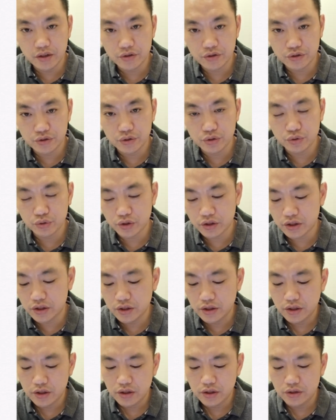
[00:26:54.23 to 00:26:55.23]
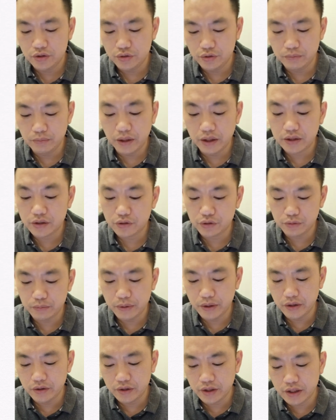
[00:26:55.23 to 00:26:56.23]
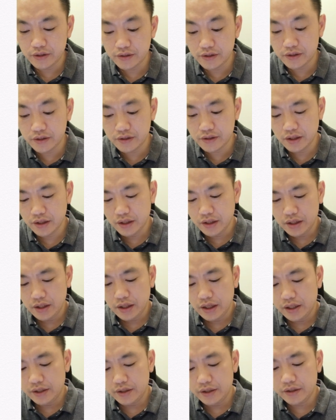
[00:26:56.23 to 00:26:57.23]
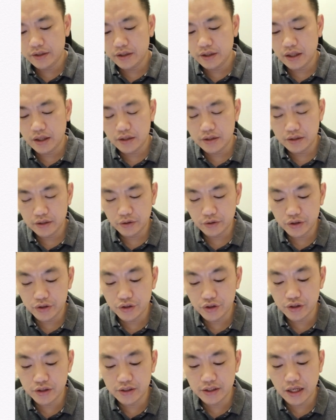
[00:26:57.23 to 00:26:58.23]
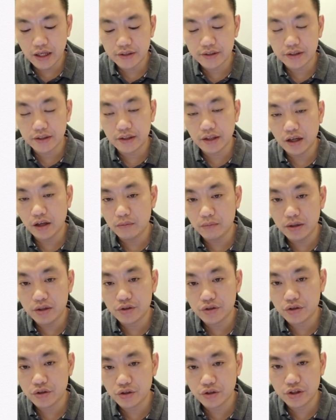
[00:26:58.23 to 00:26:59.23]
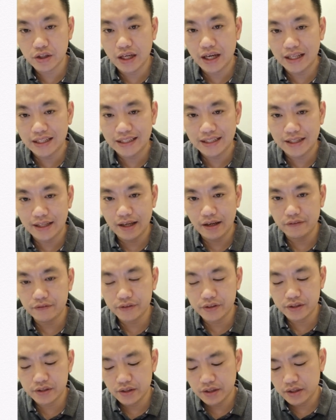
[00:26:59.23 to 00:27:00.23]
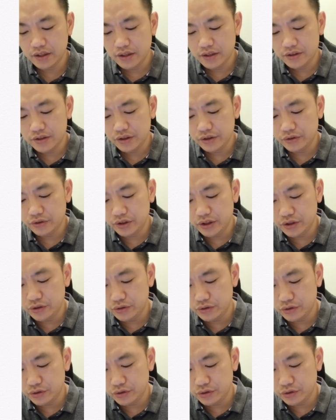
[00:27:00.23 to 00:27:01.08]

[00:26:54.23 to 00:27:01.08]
She took to make 2 pillowcases. And then the question is asking how much she had left. So you need to